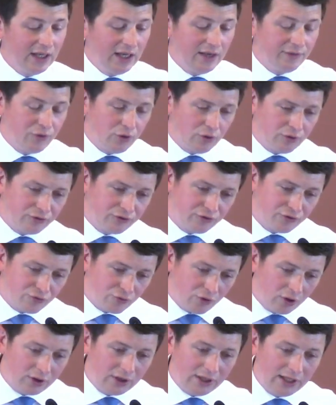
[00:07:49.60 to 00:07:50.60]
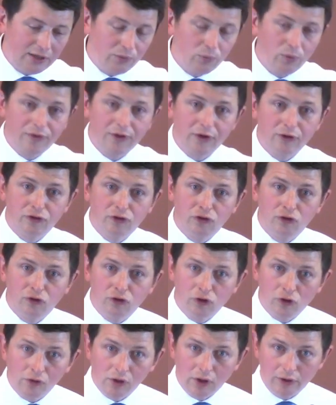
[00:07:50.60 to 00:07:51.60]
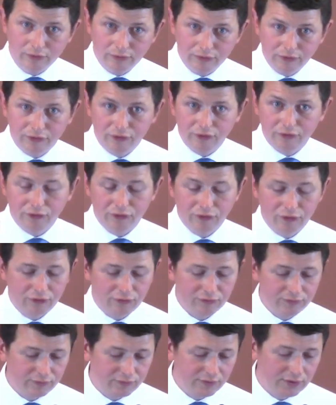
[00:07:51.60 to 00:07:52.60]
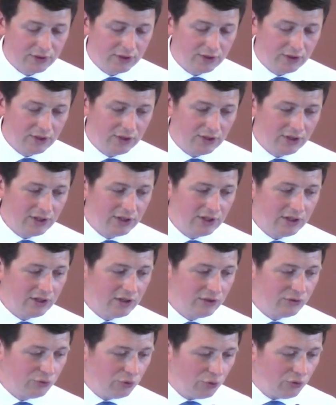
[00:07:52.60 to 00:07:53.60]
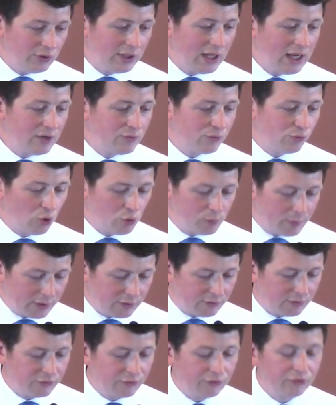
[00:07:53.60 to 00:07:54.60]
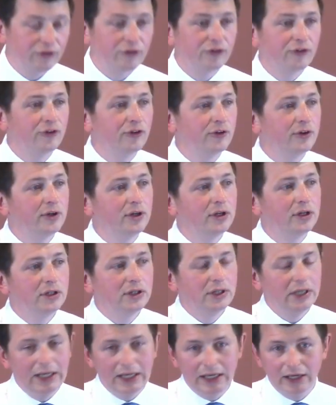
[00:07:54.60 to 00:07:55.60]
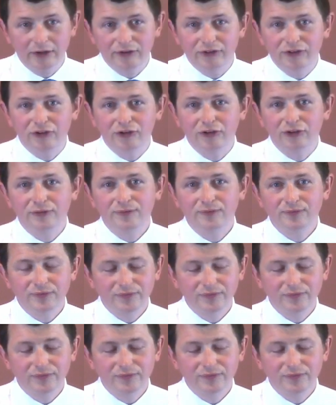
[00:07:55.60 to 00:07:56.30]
If you're struggling with assurance, you need Romans 8.